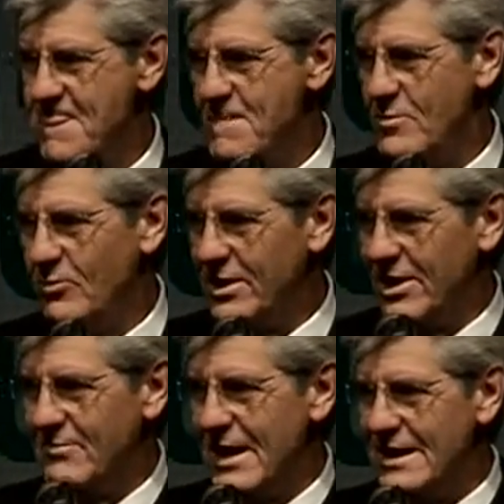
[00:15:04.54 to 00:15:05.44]
But we're
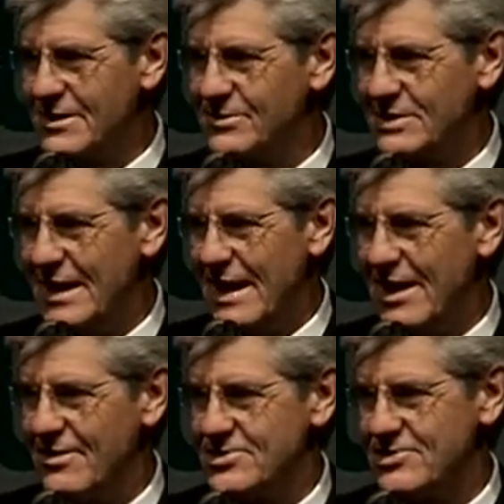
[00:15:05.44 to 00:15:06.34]
going to make them sit
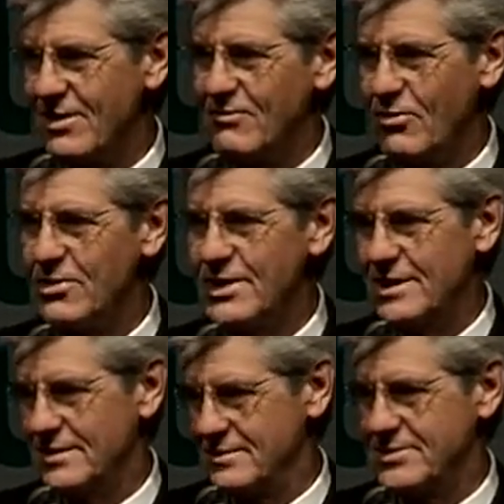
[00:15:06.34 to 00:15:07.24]
down and start
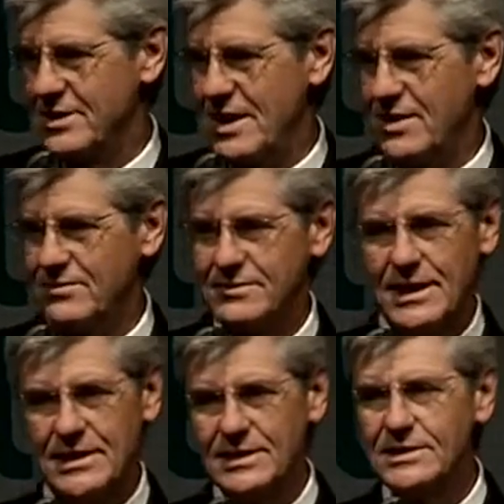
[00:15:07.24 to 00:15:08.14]
working together.
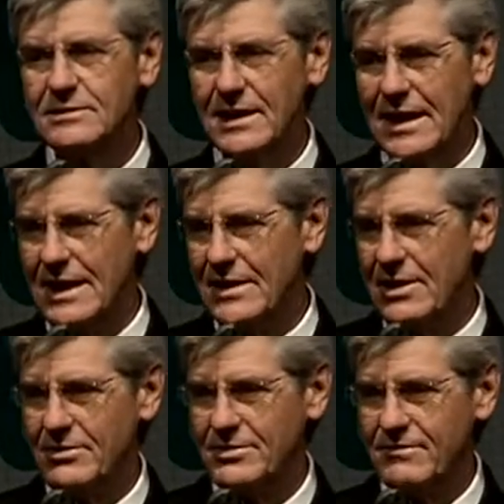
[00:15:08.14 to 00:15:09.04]
They can do that. I
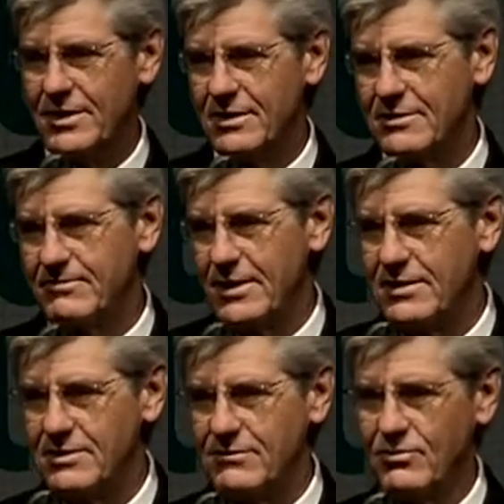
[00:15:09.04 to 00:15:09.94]
know it's a very
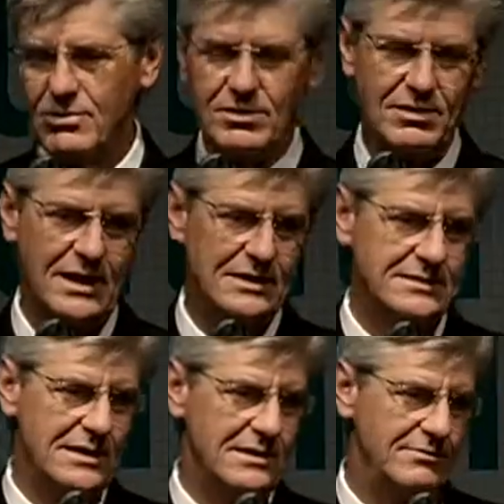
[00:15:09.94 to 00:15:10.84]
competitive world out
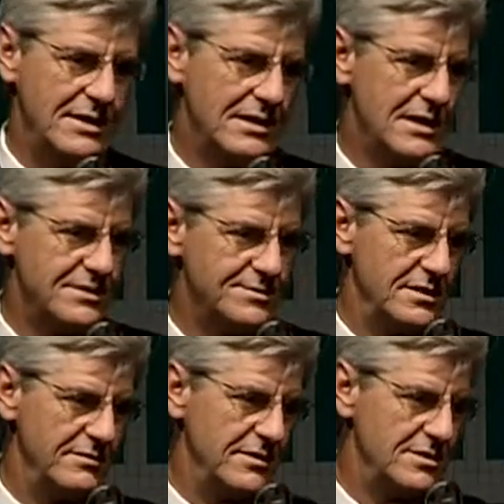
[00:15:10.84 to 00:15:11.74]
there, and being a
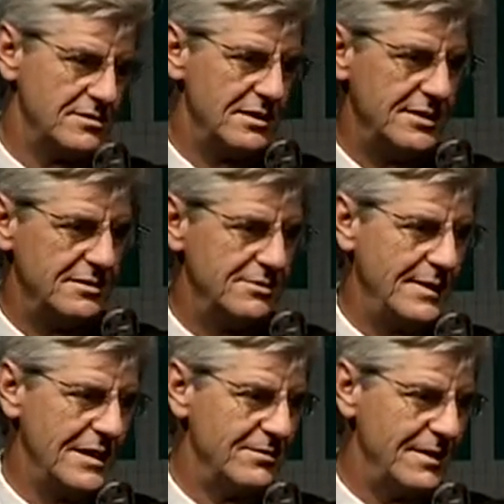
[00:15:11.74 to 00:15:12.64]
hospital administrator is
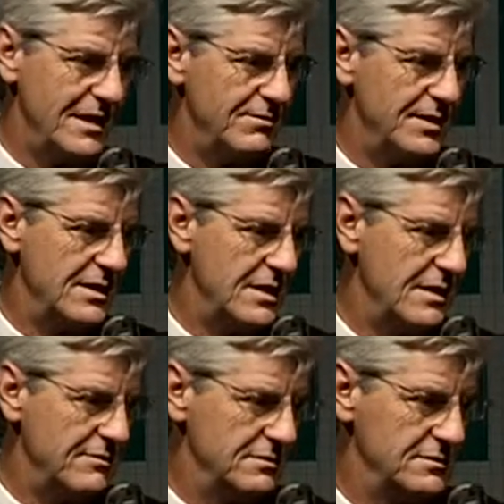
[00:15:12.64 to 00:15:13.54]
about as bad as being
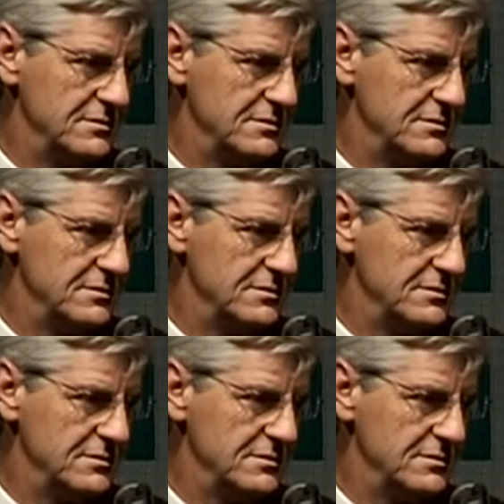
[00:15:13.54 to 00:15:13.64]
governor.